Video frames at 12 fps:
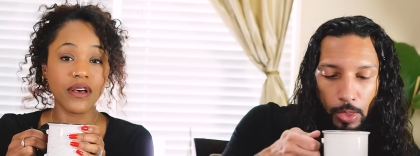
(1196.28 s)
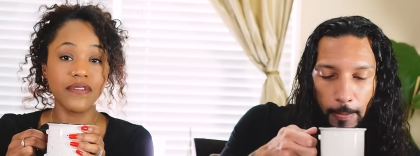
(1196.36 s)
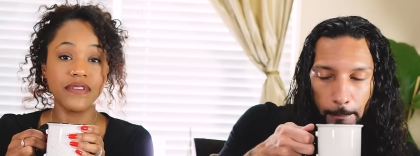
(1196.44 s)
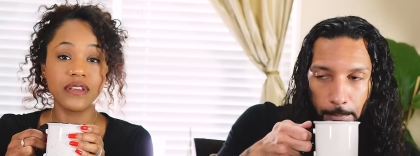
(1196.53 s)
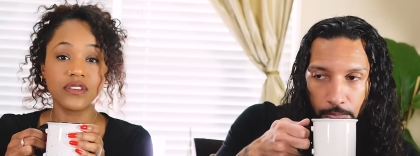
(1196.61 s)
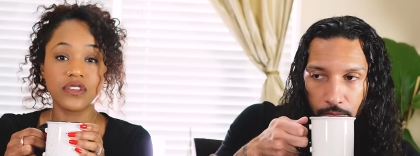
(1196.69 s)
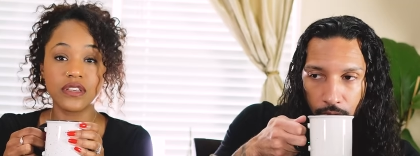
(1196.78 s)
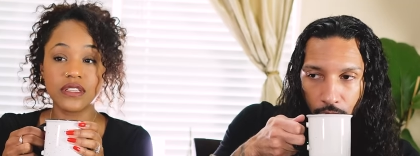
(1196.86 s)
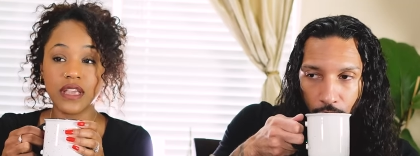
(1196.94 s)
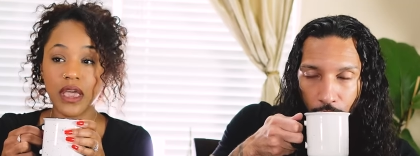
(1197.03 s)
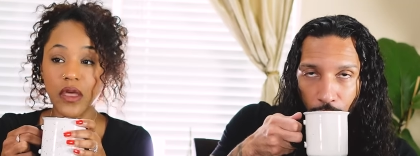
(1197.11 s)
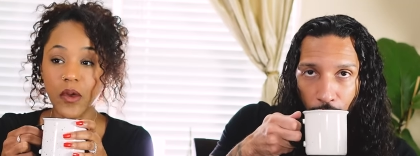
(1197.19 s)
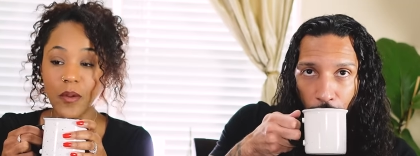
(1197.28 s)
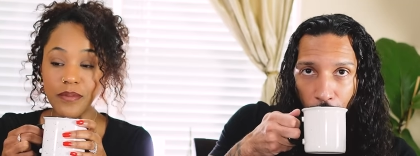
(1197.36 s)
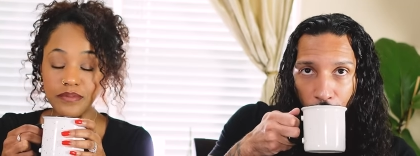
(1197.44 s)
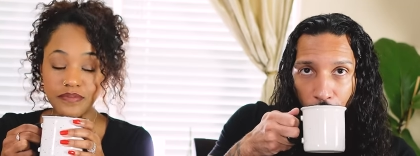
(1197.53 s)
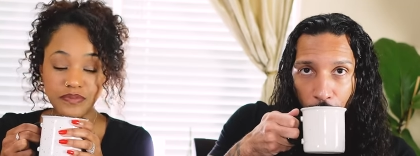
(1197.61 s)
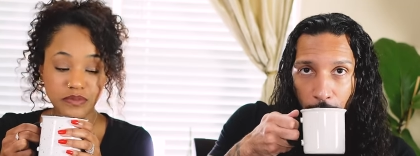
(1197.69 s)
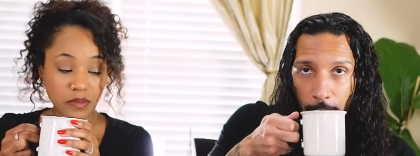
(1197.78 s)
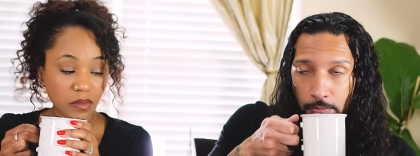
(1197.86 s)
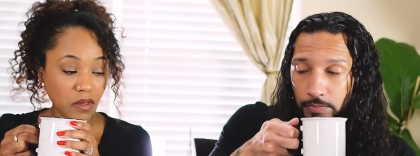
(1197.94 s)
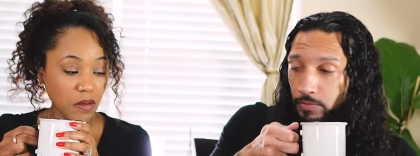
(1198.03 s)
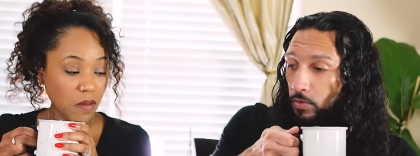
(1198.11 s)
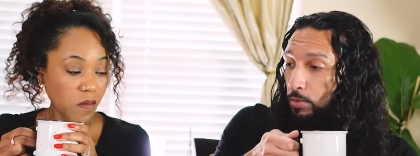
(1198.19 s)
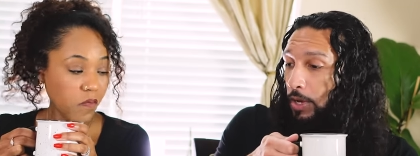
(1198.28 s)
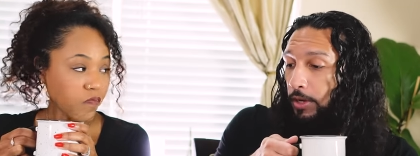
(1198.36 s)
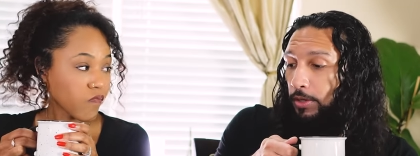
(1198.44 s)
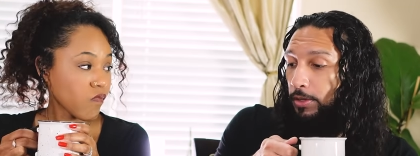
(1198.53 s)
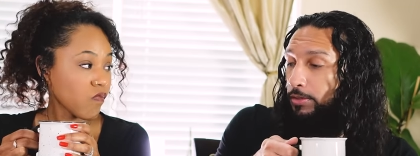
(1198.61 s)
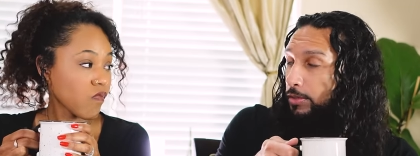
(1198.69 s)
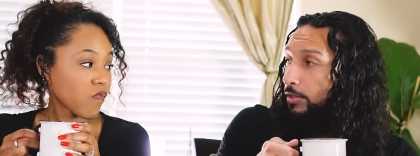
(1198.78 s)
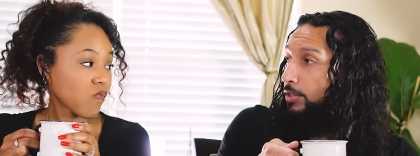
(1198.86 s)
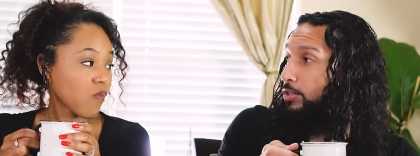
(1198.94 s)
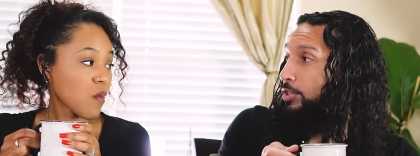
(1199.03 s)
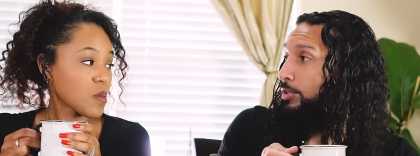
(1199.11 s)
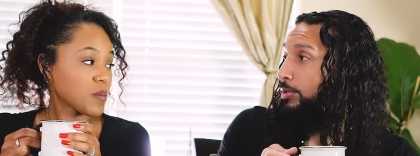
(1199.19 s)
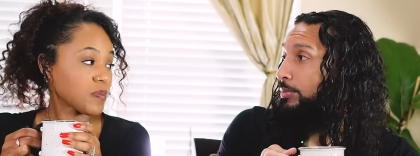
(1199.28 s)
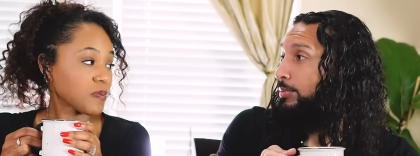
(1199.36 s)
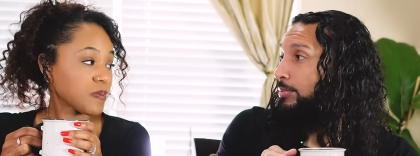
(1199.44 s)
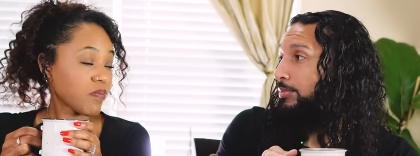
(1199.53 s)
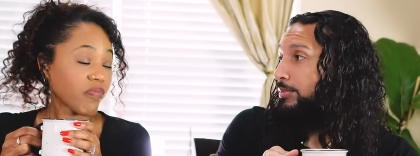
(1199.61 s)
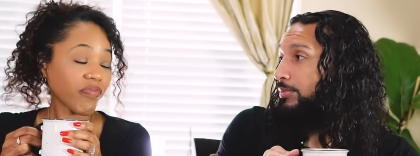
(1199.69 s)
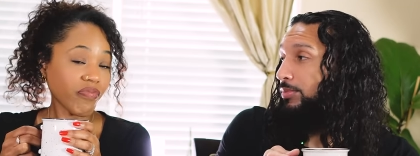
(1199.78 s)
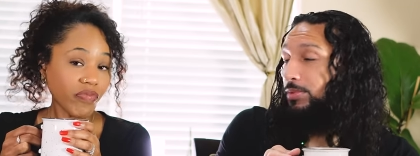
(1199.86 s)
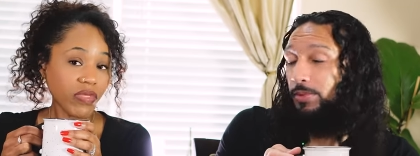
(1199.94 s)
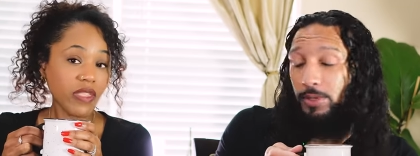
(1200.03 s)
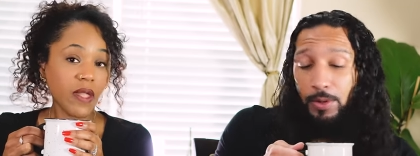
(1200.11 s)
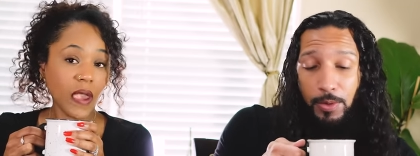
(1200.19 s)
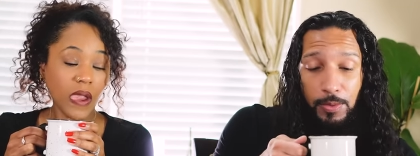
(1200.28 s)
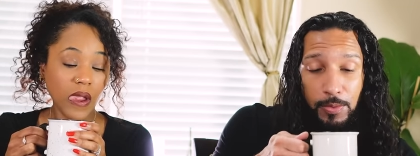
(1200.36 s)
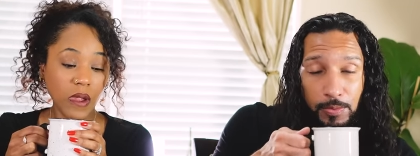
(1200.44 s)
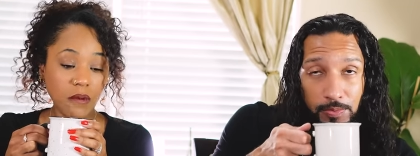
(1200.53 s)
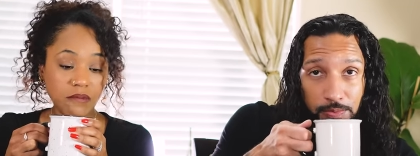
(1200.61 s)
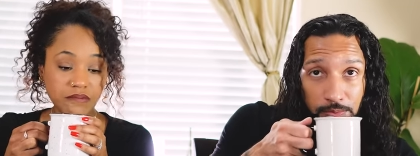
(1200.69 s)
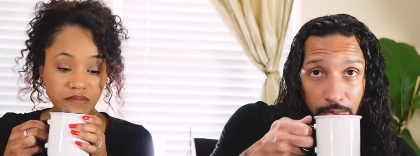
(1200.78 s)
Speaker 1: Coffee and cheesecake.
Speaker 2: I'm about to go to the gym, mm
Speaker 1: -hmm. so.